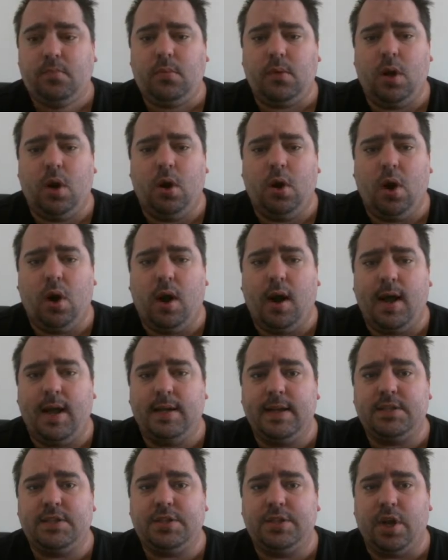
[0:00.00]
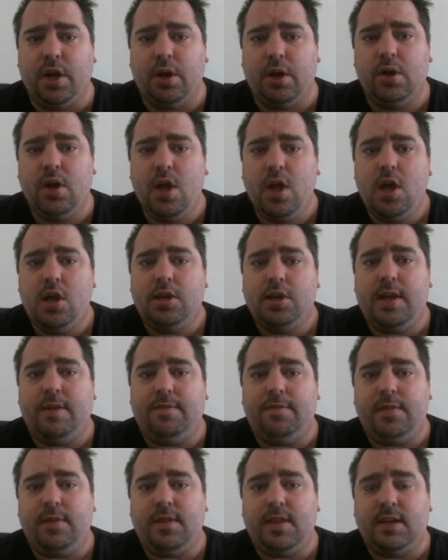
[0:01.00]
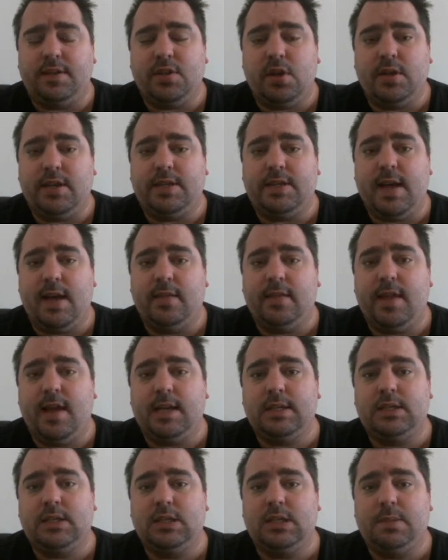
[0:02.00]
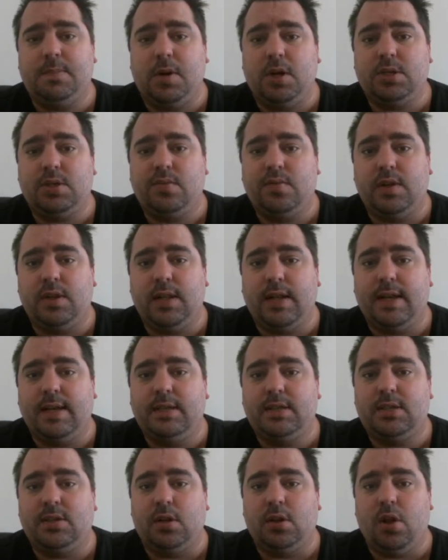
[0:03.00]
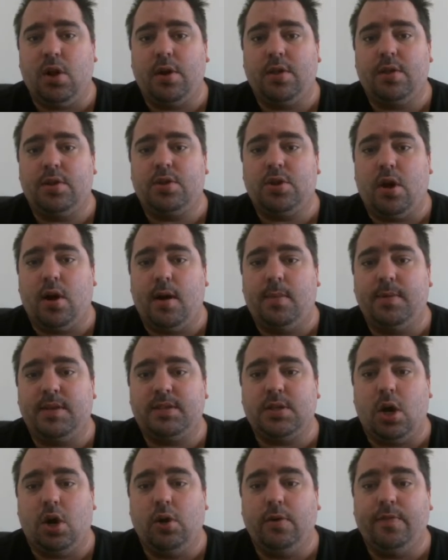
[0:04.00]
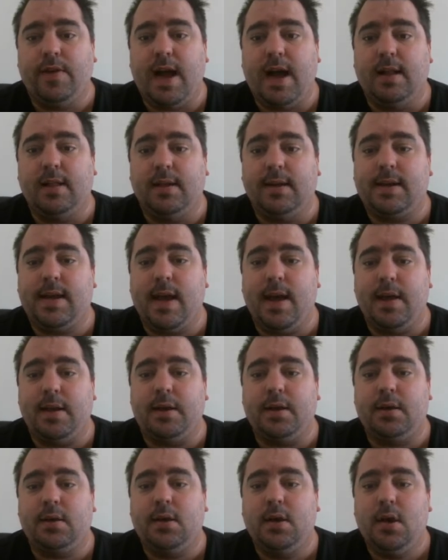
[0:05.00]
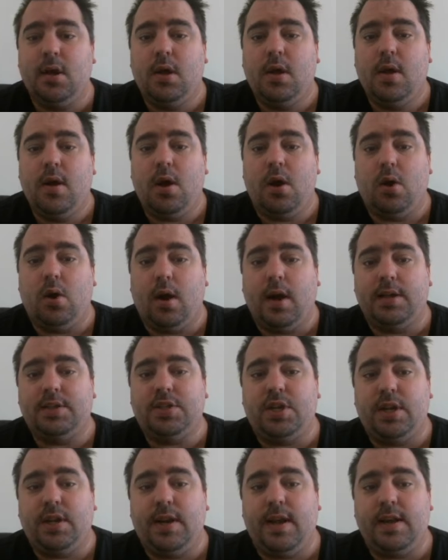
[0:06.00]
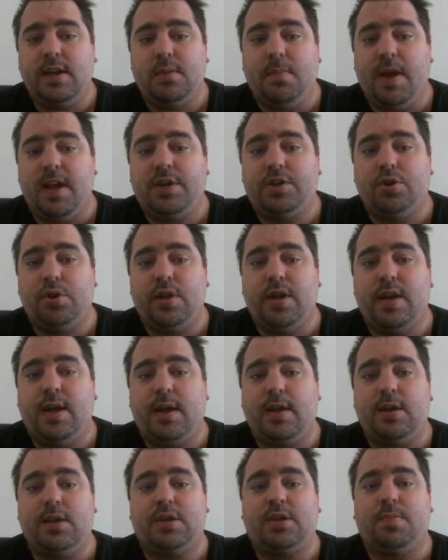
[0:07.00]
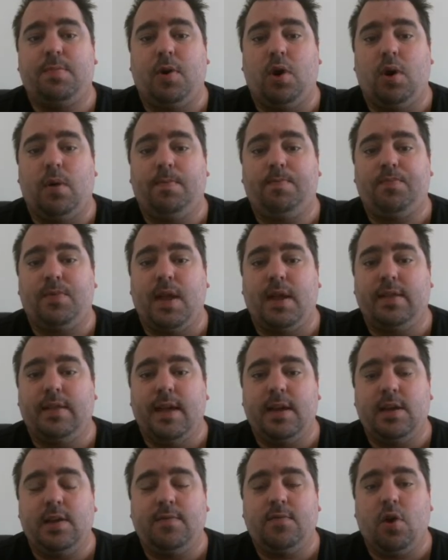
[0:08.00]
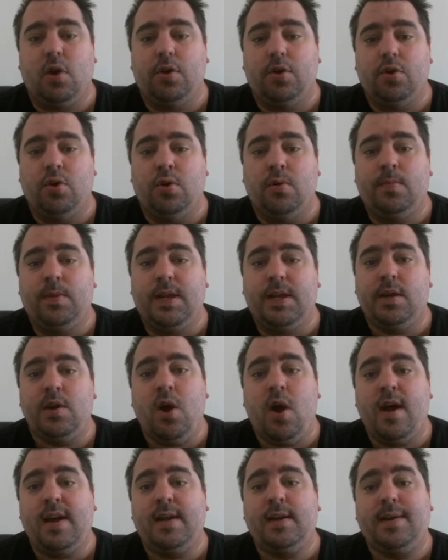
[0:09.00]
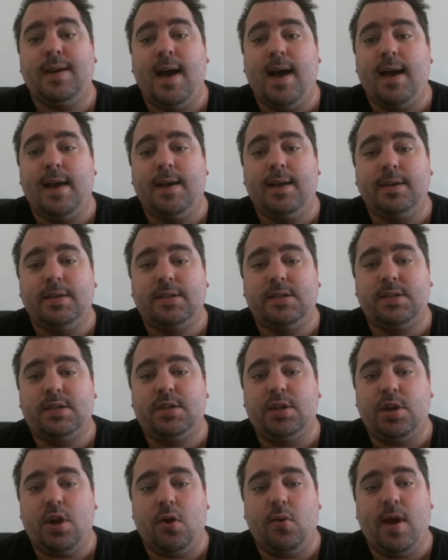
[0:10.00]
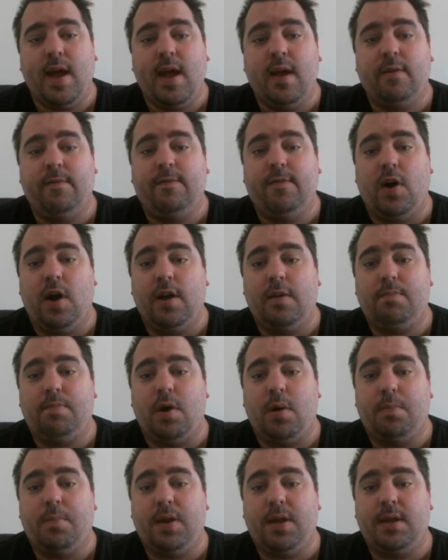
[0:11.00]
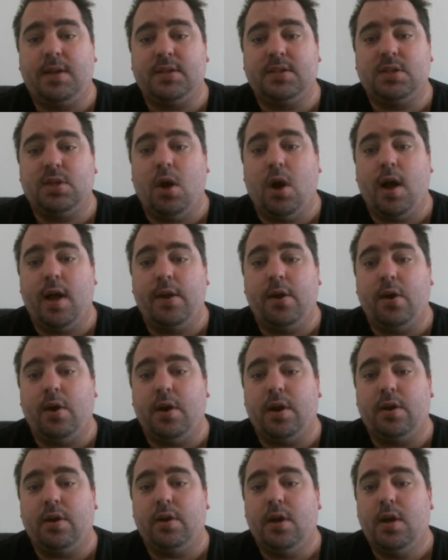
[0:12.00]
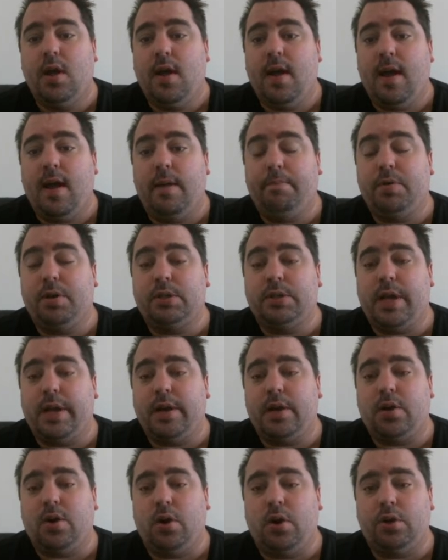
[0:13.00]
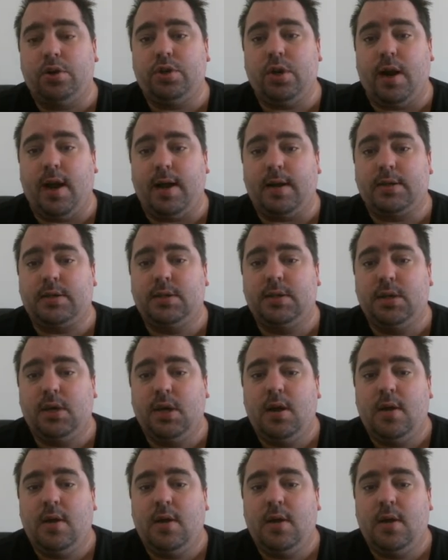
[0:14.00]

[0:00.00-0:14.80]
All right, so if there's only 10,000 spots released, a lot of the time it's over allocated. All right, so you need to make sure you get your spot. And then you've got normally 90 days to go out and find a property and sign on it and present a contract.